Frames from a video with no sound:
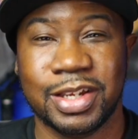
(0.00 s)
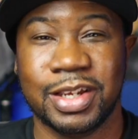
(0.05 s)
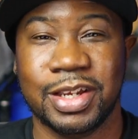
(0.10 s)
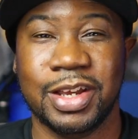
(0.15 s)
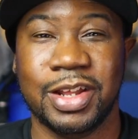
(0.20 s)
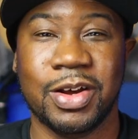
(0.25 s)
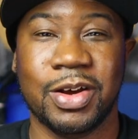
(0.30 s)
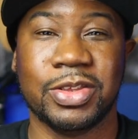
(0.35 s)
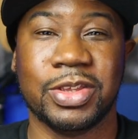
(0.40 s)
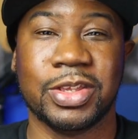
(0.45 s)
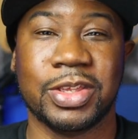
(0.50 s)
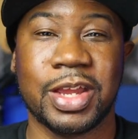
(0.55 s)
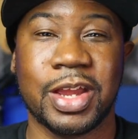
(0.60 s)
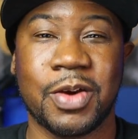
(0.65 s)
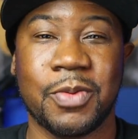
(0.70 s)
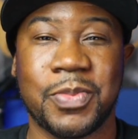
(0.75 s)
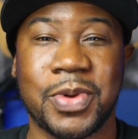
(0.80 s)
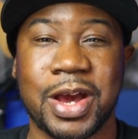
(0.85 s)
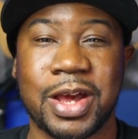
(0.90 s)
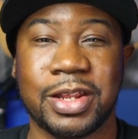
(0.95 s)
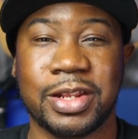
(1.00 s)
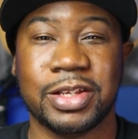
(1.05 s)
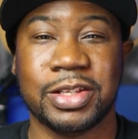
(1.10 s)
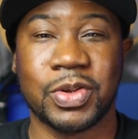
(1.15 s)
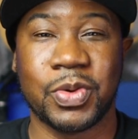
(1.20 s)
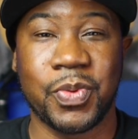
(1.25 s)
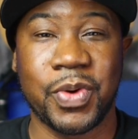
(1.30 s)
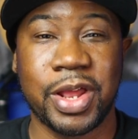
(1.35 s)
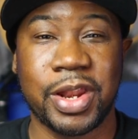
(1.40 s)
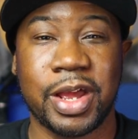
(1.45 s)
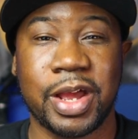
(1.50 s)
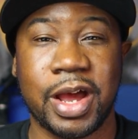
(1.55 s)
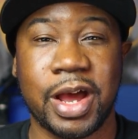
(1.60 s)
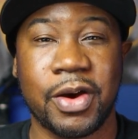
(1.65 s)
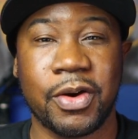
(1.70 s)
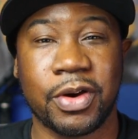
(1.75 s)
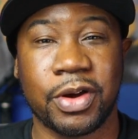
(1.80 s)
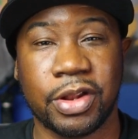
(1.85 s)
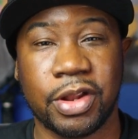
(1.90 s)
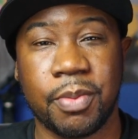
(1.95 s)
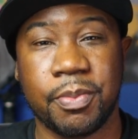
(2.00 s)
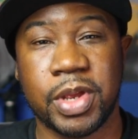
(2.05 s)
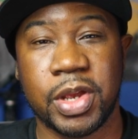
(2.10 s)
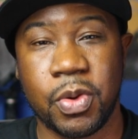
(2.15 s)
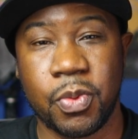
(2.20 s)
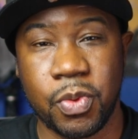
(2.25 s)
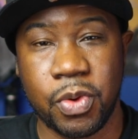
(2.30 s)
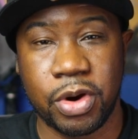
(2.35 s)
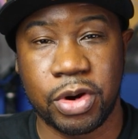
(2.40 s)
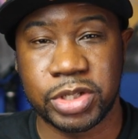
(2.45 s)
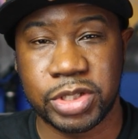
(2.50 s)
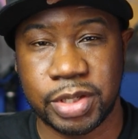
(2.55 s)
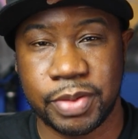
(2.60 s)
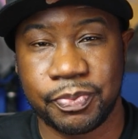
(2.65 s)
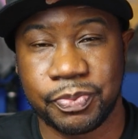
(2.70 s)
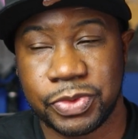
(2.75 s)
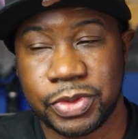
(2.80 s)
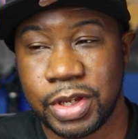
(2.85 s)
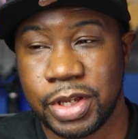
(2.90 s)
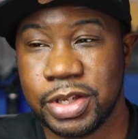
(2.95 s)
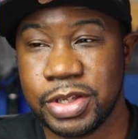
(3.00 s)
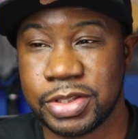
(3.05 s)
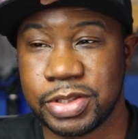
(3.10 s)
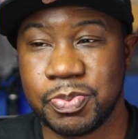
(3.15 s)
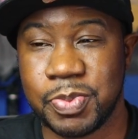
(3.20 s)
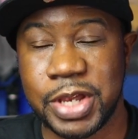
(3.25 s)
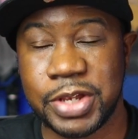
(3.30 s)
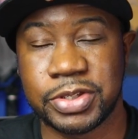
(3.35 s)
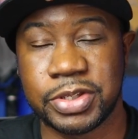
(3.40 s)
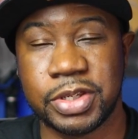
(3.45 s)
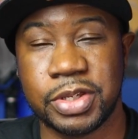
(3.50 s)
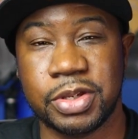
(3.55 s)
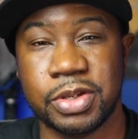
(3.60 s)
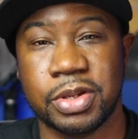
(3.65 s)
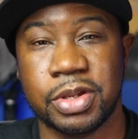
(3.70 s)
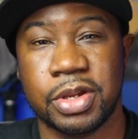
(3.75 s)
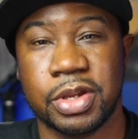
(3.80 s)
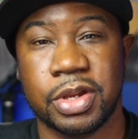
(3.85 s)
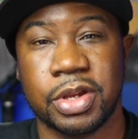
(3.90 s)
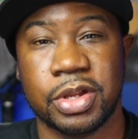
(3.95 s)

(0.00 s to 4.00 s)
The thing about it is the way that how Colombia works is basically